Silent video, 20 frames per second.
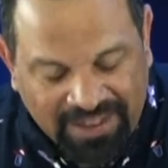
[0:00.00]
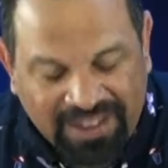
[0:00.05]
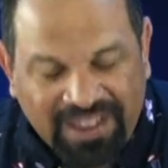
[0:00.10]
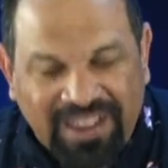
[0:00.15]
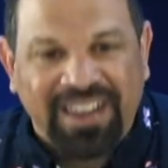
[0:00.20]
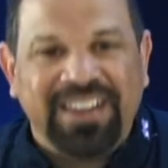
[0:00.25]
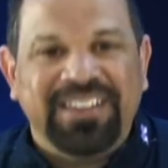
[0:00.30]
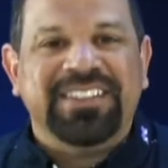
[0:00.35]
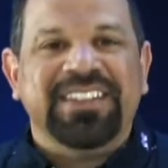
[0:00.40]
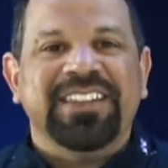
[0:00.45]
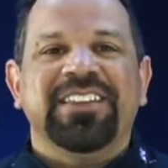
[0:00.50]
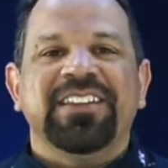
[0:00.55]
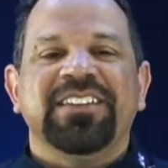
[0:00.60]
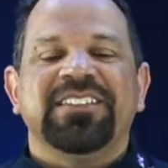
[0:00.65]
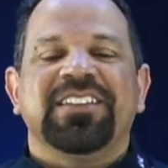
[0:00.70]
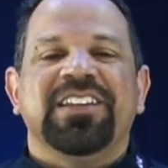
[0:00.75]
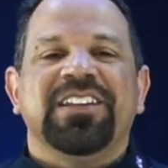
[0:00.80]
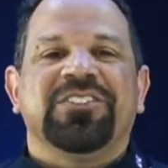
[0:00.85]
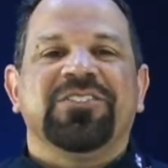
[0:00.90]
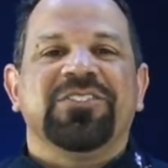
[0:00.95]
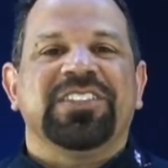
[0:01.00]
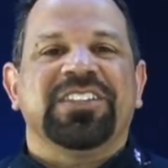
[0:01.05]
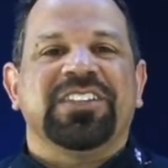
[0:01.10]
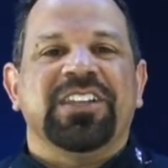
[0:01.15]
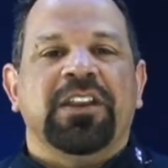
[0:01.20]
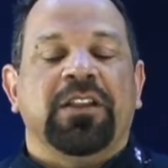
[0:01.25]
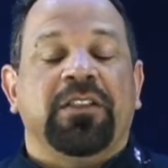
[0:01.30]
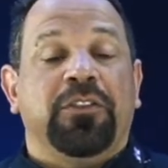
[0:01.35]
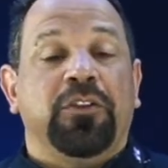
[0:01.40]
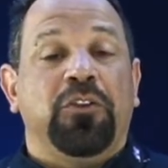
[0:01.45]
Isn't this
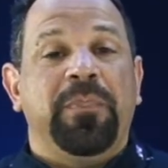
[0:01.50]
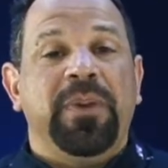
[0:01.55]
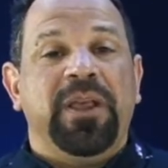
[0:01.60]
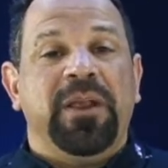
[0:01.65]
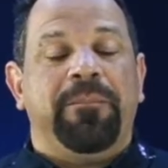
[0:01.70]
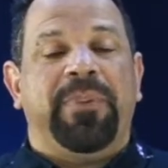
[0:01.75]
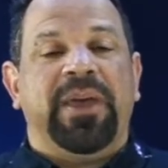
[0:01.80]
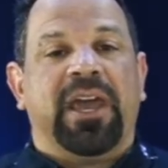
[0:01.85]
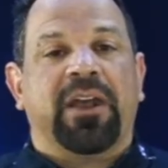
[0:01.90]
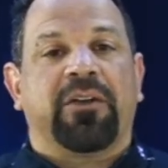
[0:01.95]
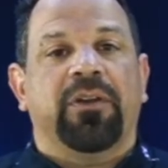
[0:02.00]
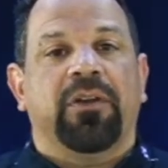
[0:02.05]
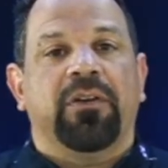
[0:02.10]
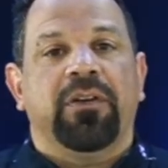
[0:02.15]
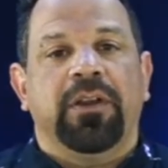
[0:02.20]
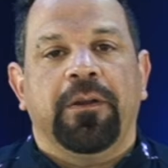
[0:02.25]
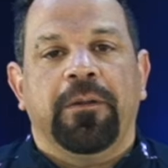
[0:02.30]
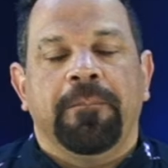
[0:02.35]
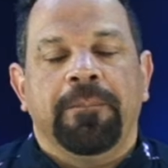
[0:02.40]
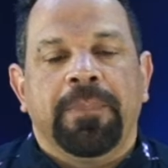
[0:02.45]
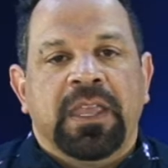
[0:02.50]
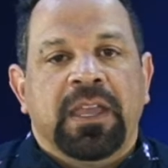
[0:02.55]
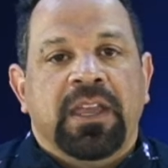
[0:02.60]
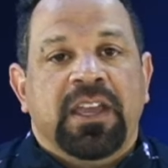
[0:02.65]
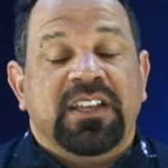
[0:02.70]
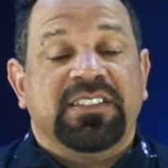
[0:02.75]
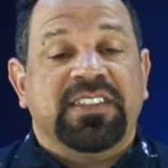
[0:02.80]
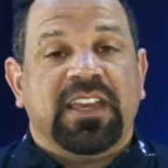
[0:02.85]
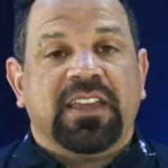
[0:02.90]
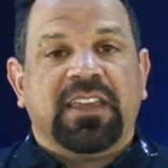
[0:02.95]
interesting? A little bit of background here
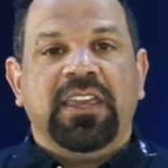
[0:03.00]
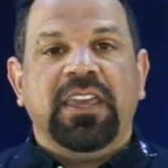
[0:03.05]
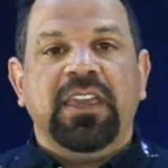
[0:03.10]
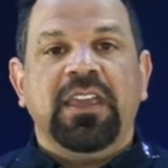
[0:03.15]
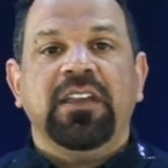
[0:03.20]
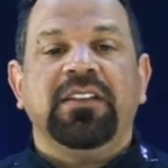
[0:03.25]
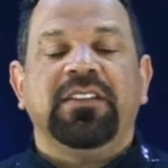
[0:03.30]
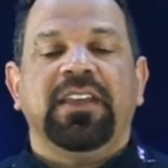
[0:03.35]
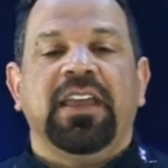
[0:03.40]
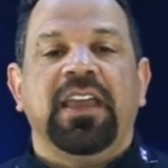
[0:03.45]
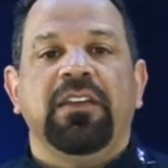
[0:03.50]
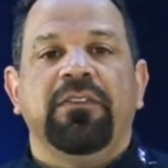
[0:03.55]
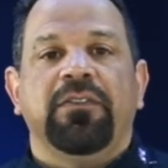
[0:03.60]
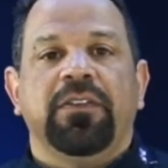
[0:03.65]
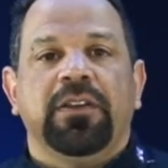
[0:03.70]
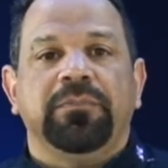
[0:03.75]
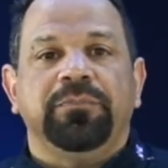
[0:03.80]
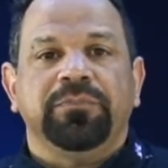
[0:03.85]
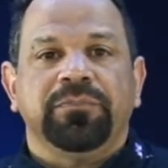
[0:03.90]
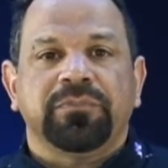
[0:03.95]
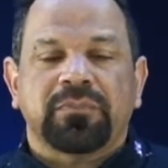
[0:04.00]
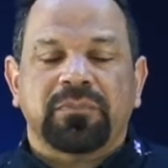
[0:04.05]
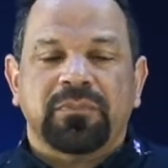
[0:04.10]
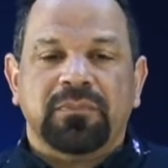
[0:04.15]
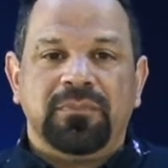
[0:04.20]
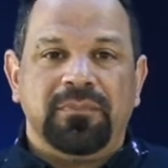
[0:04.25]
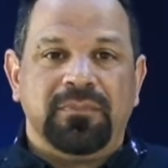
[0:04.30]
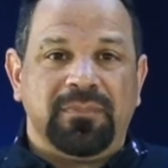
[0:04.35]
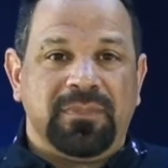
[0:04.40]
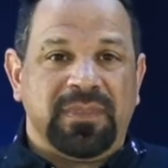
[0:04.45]
is that King David
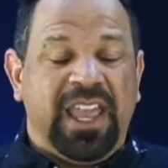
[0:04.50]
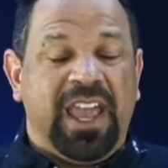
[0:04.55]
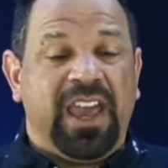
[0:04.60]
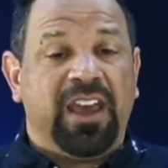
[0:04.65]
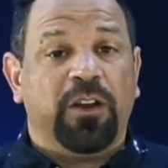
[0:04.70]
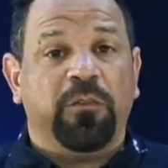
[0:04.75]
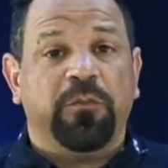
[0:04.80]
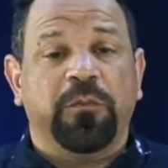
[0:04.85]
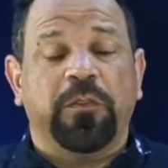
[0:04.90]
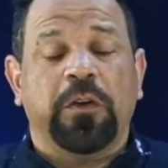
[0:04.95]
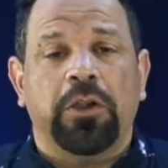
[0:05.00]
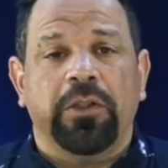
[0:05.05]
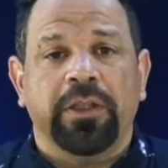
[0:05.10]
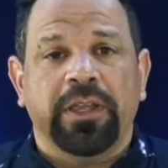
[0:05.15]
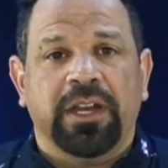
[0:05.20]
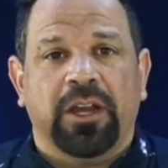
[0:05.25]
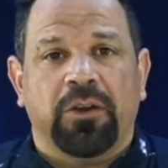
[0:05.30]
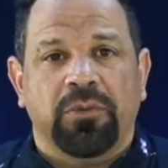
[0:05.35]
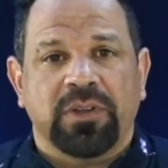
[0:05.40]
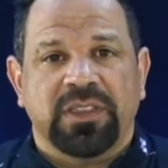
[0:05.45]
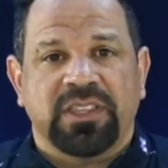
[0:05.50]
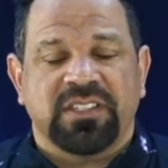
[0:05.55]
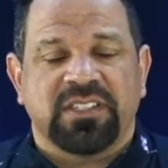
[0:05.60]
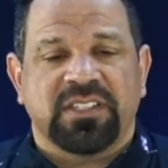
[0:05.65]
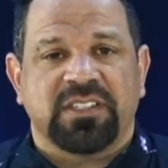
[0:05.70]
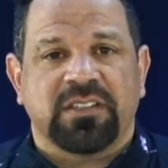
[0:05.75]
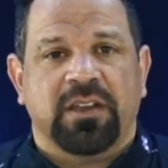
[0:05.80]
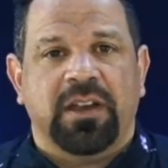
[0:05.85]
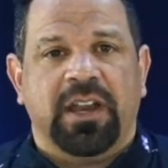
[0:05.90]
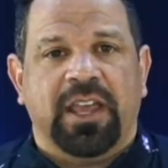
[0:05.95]
had a falling out with his
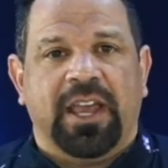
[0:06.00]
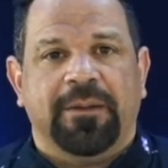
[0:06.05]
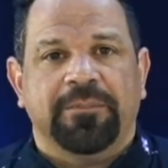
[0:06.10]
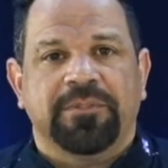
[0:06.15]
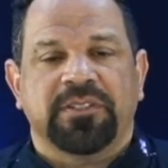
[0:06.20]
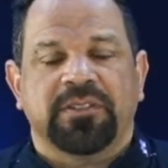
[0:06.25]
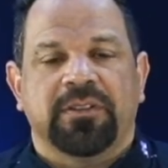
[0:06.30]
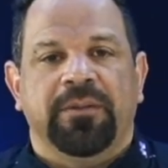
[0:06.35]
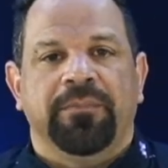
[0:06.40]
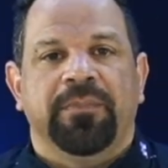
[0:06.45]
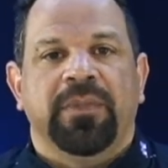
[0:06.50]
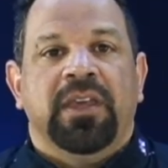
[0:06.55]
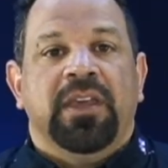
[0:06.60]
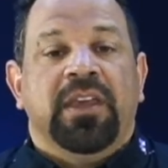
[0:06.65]
son Absalom.